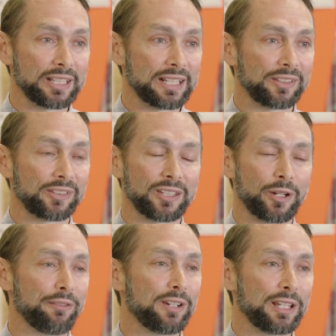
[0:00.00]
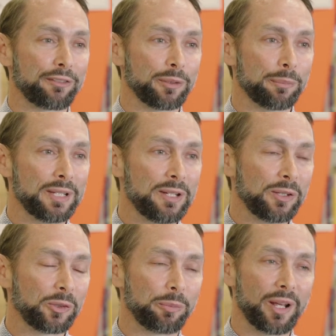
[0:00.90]
It's, you know, everything from
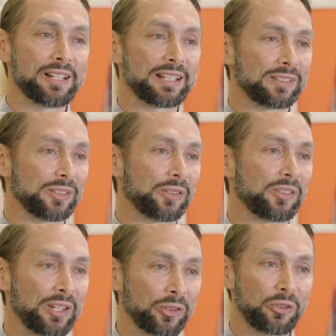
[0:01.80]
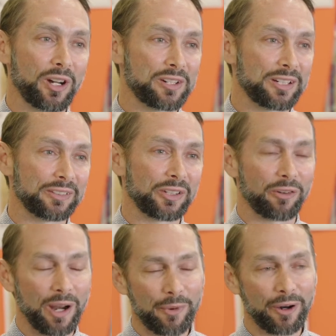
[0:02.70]
spelling to sentence structure to
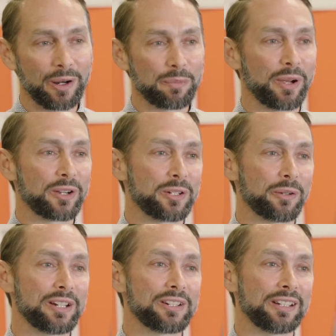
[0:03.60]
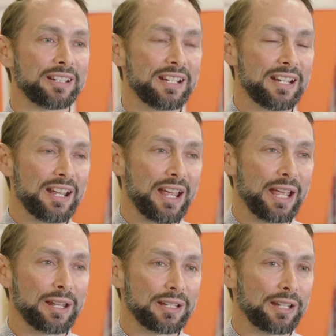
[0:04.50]
grammar and punctuation,
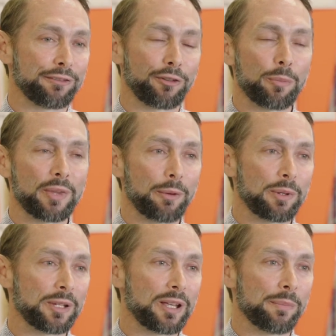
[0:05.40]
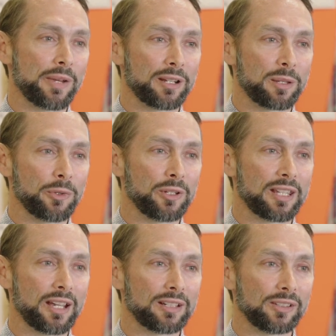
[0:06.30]
and from that we become better
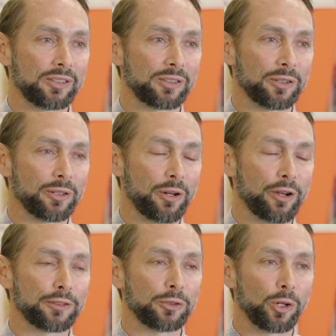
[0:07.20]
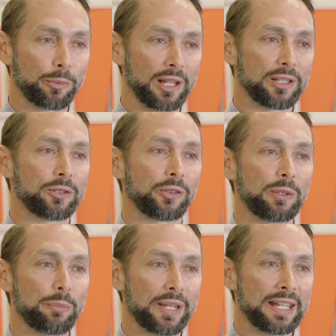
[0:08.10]
communicators. So I often talk about
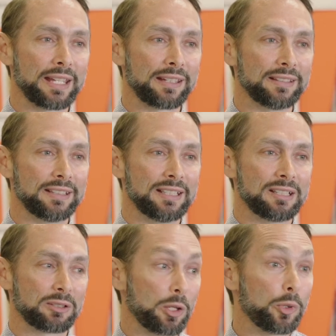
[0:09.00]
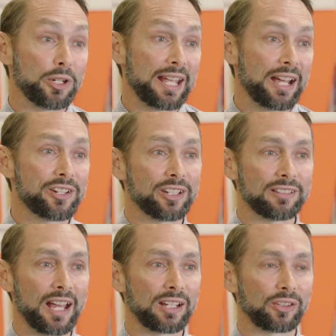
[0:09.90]
literacy being
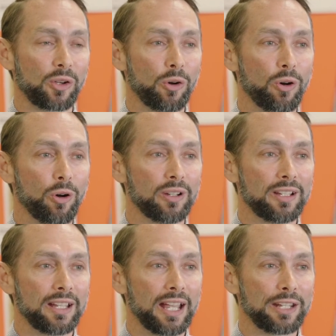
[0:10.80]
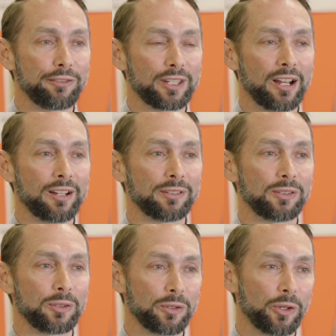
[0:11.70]
communication at its core. And if you
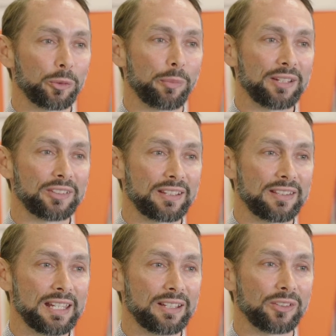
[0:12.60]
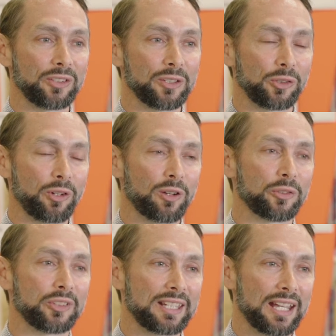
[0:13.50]
can't do those basic things, you struggle
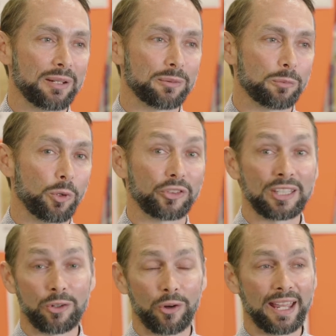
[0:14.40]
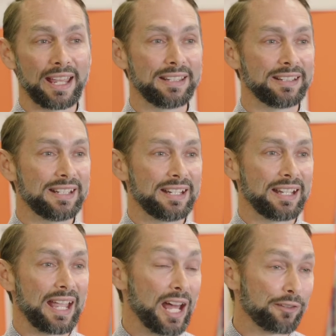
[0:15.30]
to get what's in your head
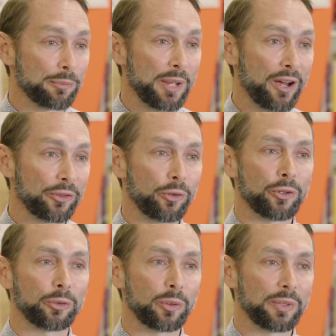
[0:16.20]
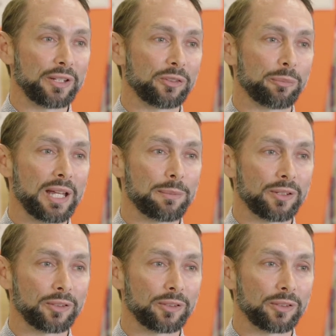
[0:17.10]
out of your mouth or onto a piece of paper.